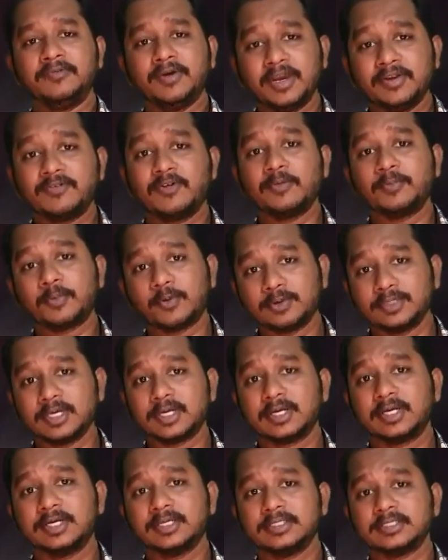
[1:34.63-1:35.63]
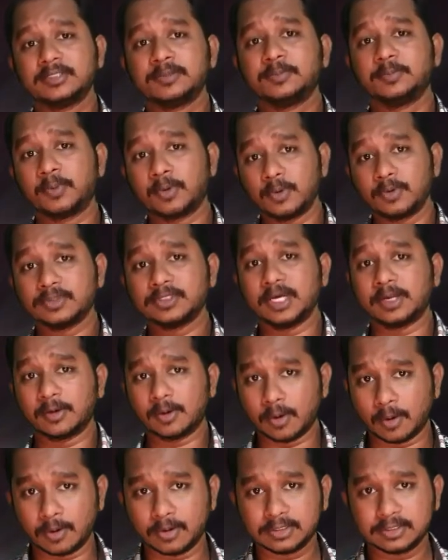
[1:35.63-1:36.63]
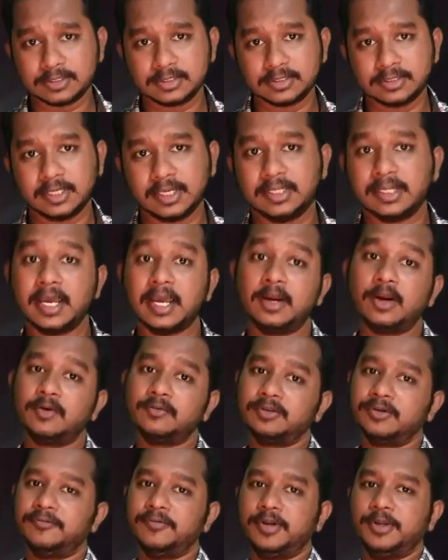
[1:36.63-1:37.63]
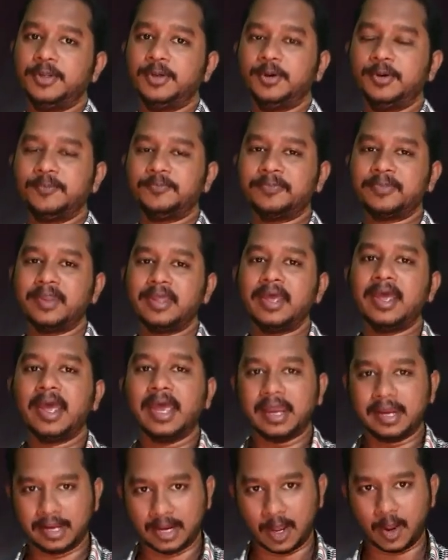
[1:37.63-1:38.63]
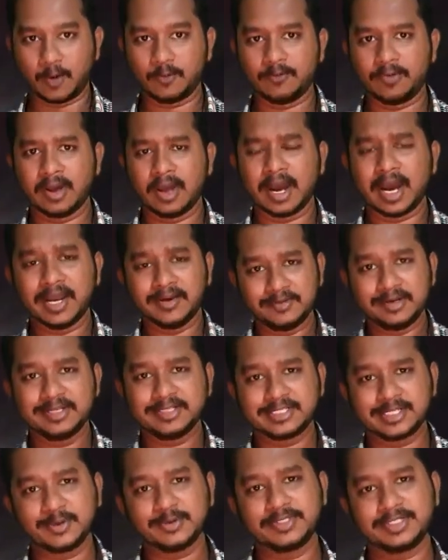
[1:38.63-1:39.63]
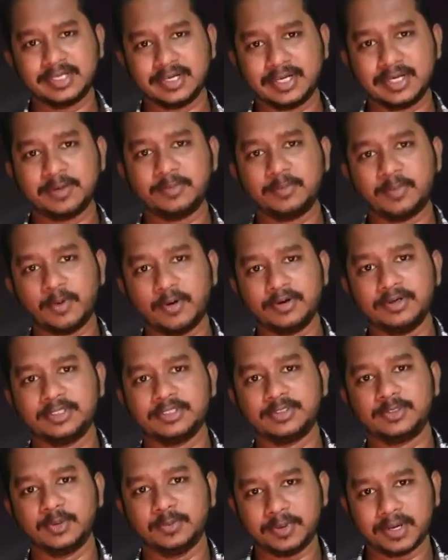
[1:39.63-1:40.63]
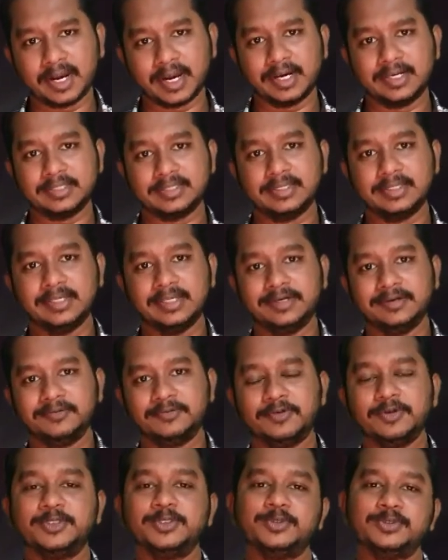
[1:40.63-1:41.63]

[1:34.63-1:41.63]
wait for projectors, pros and cons in the end of the video, and now I will list out certain points to be considered for